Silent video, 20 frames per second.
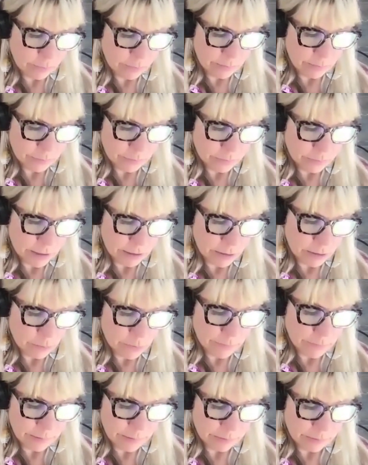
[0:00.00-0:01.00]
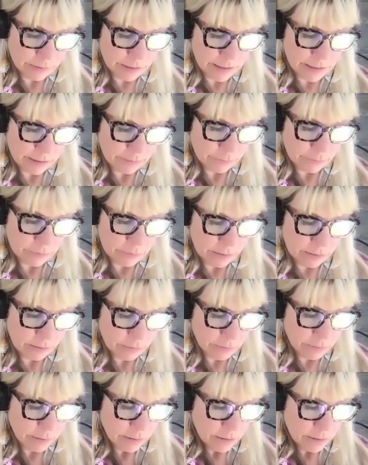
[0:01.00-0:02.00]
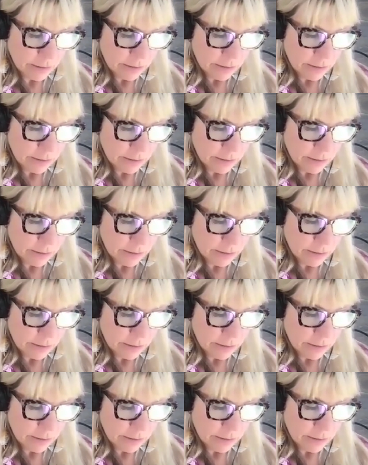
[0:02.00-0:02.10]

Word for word: people how you want people to connect with you